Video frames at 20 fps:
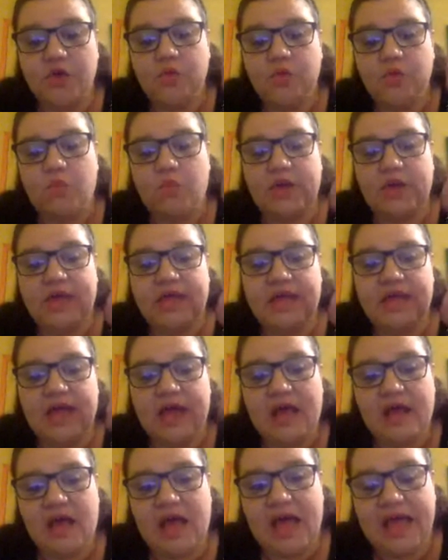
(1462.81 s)
So
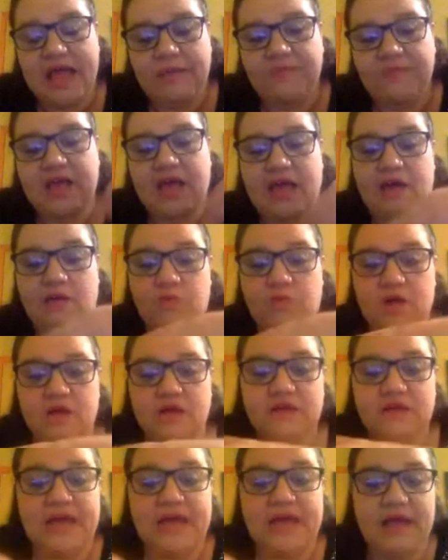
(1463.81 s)
we aimed our
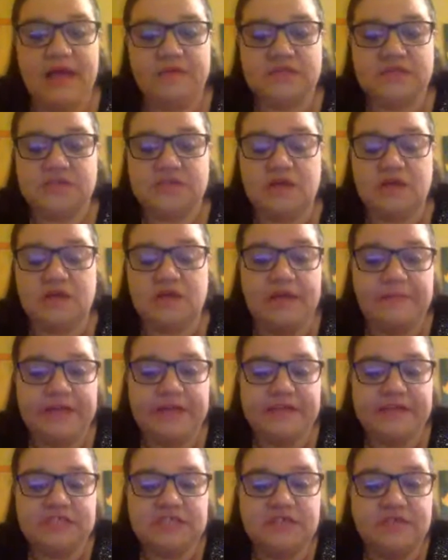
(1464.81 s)
work at
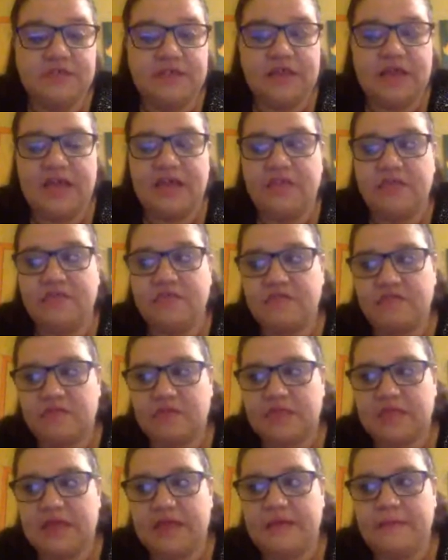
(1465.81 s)
Hypatia, and
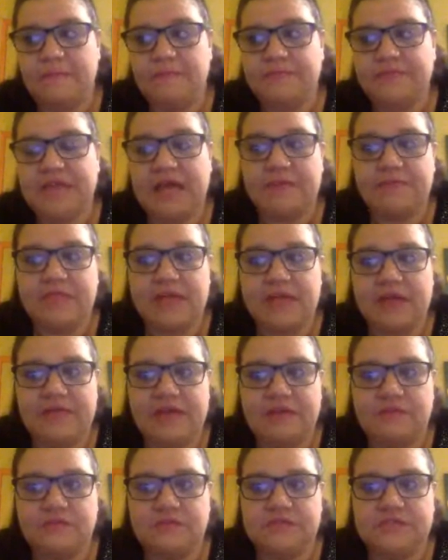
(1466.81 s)
that
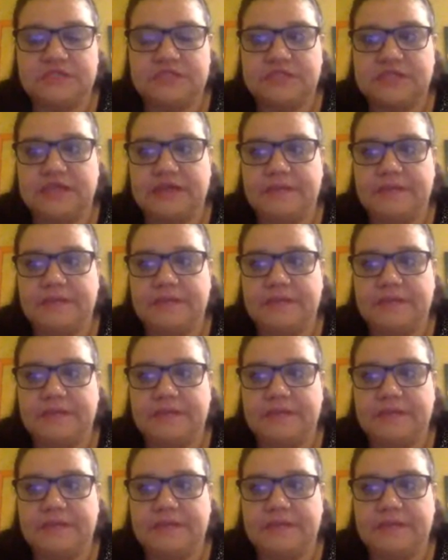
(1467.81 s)
was